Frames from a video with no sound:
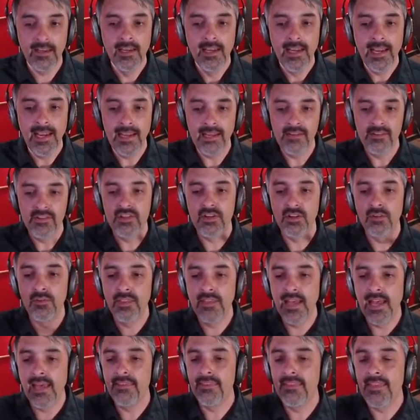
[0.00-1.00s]
And so
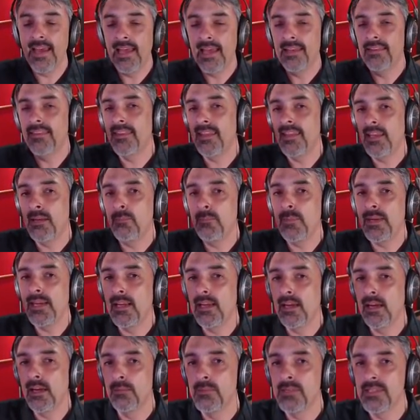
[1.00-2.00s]
that, that then
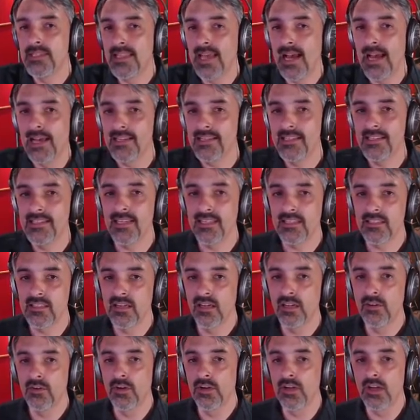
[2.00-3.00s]
becomes that six
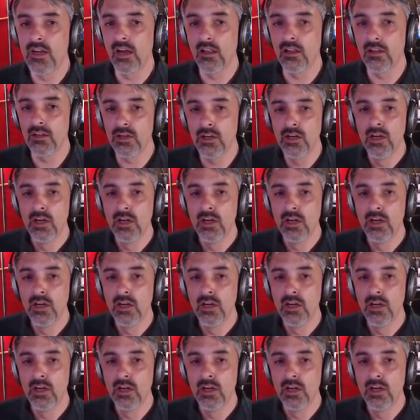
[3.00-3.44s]
hundred dollars